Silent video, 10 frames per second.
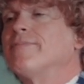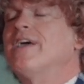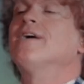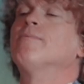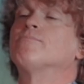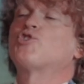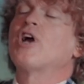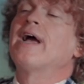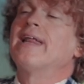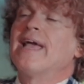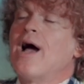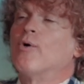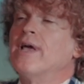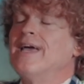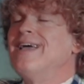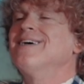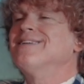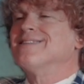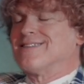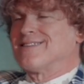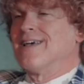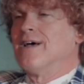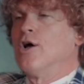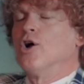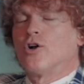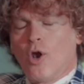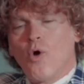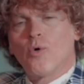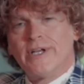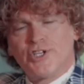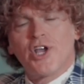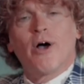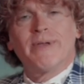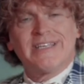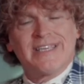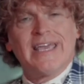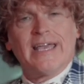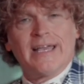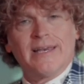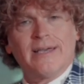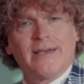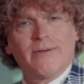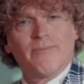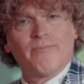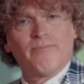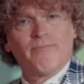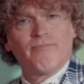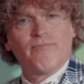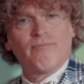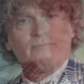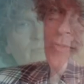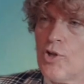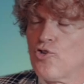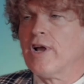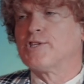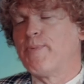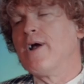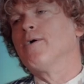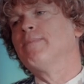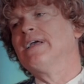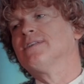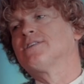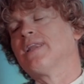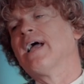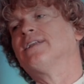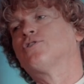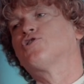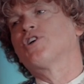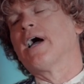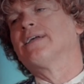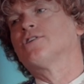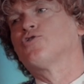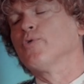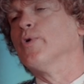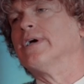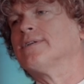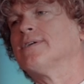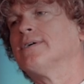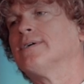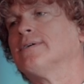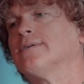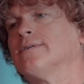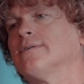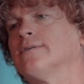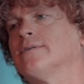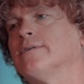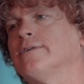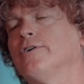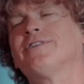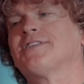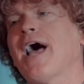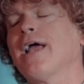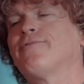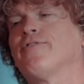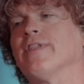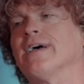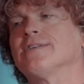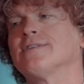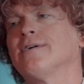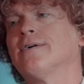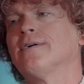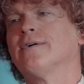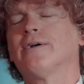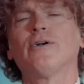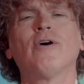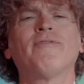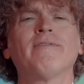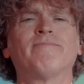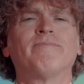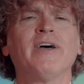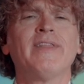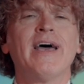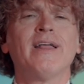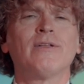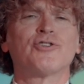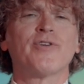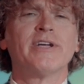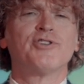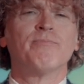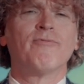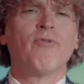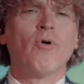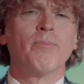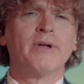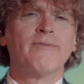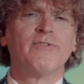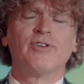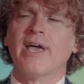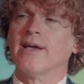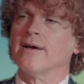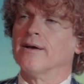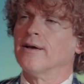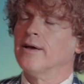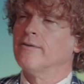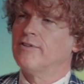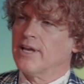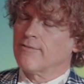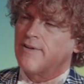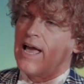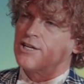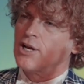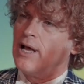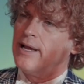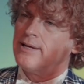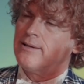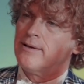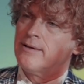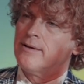him shining out his glory shall be seen transparent means light shines through it you're designed for this I don't know if I've done that illustration before but if you take a if you take a flashlight